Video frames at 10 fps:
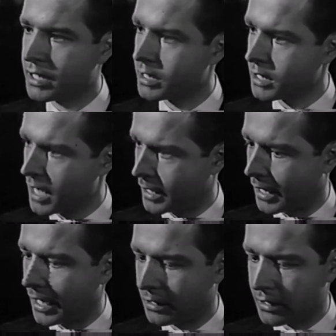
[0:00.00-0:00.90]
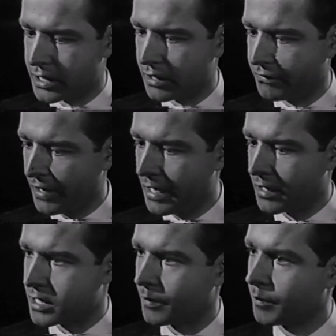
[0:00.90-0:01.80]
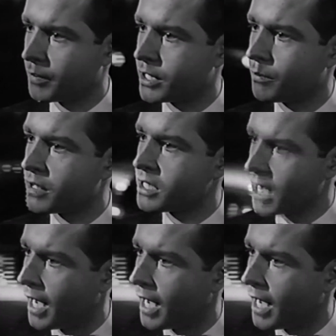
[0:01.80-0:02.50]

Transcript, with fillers: It was just like that. I thought she'd fainted or something, but she was